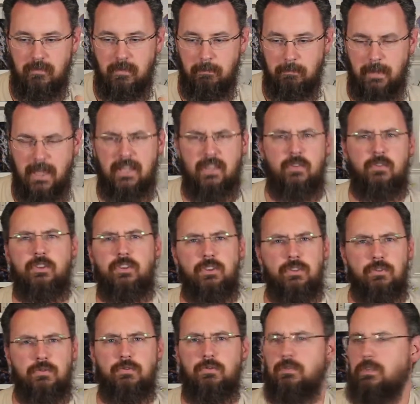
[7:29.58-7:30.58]
make you
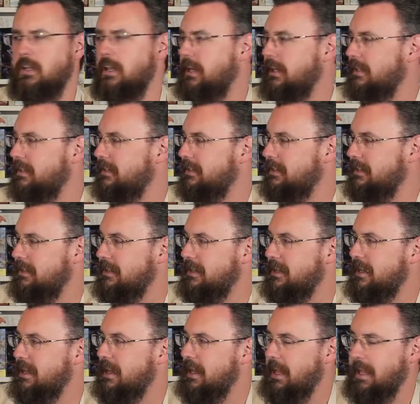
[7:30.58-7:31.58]
too
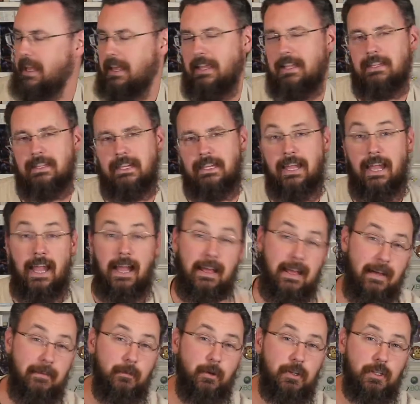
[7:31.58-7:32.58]
like
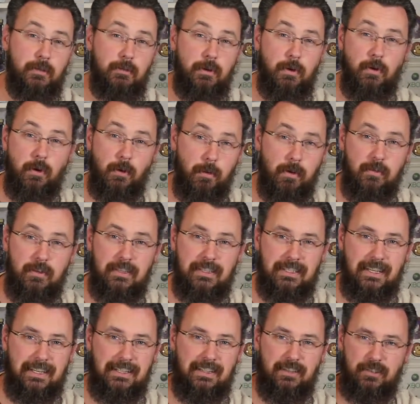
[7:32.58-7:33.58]
I've watched so many horror movies.
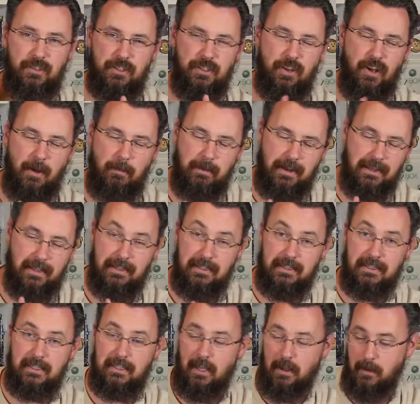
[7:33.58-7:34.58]
Like, there's not many things that
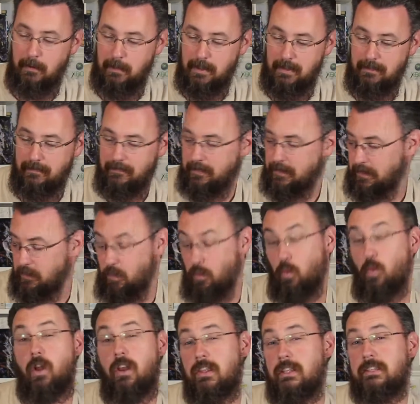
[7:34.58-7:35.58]
scare me.
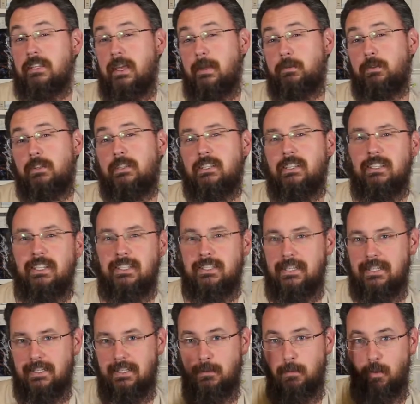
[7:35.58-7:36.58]
One of these games on this list, and
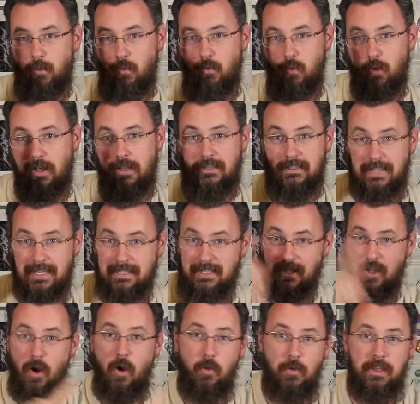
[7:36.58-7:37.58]
that's number 1. That's the
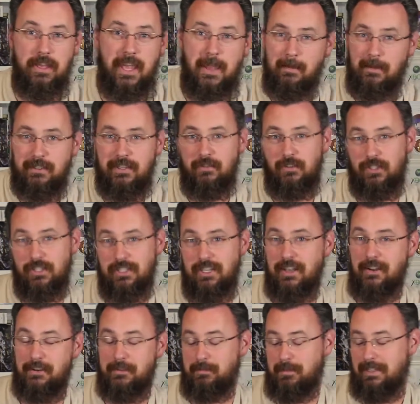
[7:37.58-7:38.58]
only game that's ever
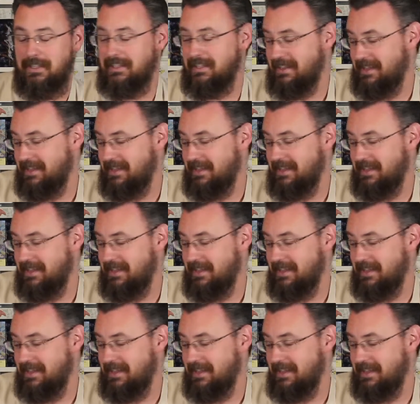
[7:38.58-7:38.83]
scared me.